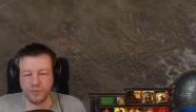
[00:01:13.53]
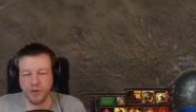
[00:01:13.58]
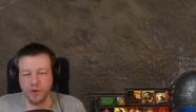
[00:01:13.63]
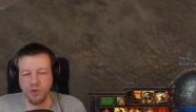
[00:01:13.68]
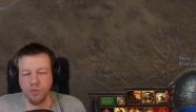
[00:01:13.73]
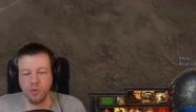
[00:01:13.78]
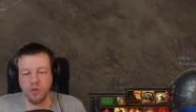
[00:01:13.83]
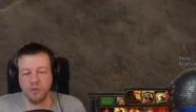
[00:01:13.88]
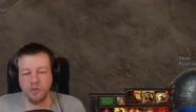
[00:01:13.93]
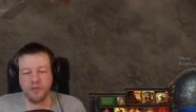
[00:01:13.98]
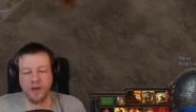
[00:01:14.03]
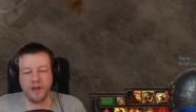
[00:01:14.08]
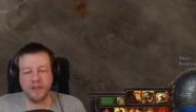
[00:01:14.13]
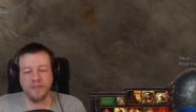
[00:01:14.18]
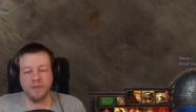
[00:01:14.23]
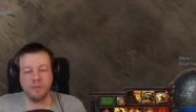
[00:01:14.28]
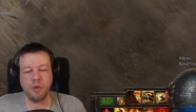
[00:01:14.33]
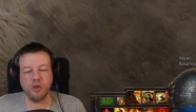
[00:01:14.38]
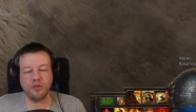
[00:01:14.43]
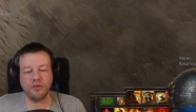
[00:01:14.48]
we'll
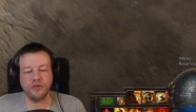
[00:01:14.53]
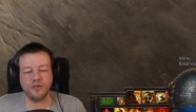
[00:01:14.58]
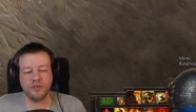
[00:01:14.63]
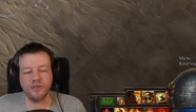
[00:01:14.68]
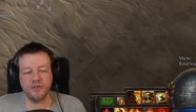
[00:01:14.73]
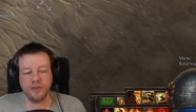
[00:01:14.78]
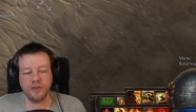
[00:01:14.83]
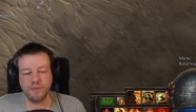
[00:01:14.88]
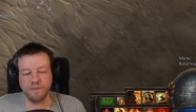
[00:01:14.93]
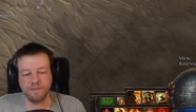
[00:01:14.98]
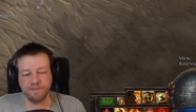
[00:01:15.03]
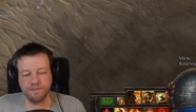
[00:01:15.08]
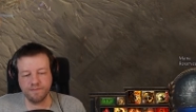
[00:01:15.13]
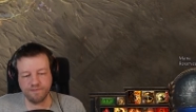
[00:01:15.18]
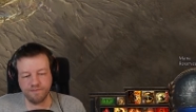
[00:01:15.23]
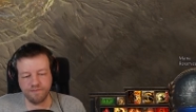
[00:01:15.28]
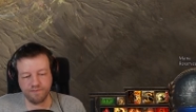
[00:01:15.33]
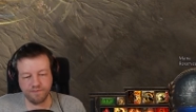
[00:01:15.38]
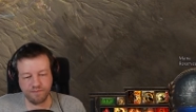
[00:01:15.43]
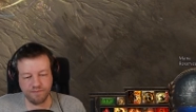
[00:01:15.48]
find the boss.
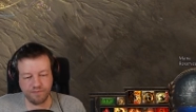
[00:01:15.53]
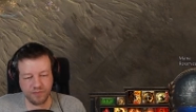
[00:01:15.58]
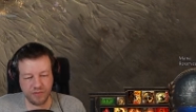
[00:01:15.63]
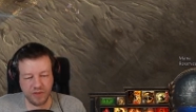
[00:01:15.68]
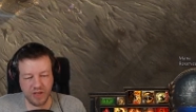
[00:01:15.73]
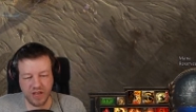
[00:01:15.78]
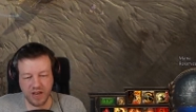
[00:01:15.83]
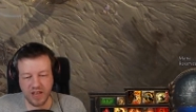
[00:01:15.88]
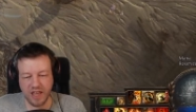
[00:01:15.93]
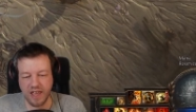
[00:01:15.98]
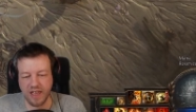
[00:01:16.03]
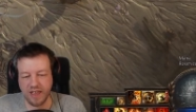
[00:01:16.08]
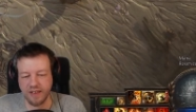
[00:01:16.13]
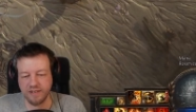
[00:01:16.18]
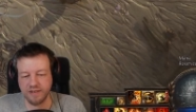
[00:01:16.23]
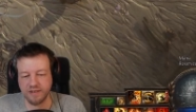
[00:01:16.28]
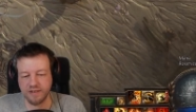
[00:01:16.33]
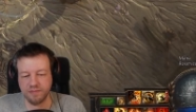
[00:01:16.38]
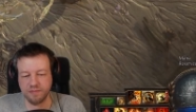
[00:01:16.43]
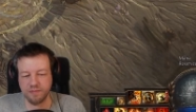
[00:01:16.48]
And he
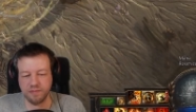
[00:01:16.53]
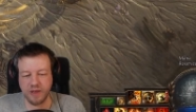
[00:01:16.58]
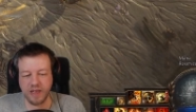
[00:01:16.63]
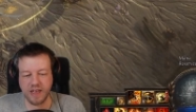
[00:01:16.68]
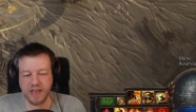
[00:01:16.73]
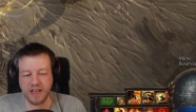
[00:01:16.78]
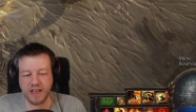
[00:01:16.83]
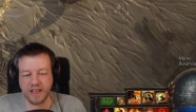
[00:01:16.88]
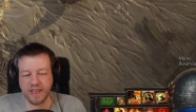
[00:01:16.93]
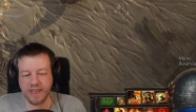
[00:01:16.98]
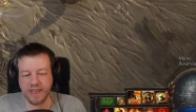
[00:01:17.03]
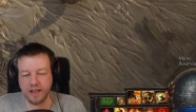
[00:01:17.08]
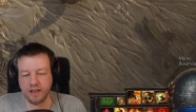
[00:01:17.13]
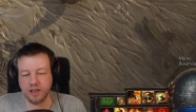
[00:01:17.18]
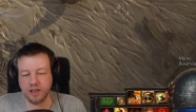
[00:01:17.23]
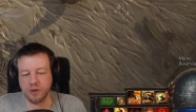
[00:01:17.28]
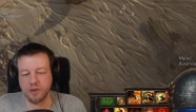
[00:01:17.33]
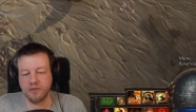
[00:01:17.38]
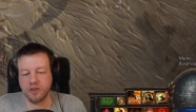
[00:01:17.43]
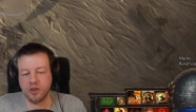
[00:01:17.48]
can kill
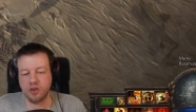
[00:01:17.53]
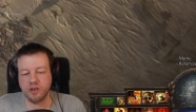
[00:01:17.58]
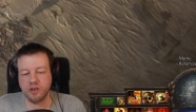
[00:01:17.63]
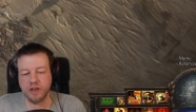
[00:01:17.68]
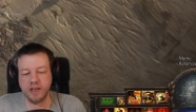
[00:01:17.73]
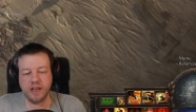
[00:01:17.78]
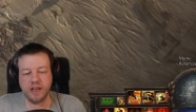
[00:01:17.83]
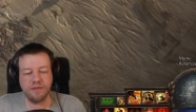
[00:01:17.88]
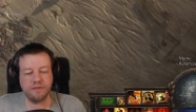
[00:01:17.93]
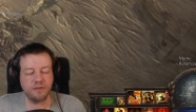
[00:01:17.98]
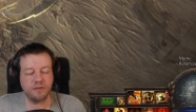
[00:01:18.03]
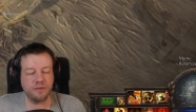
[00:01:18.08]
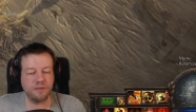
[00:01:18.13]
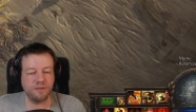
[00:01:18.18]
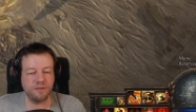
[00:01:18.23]
you if you're not careful.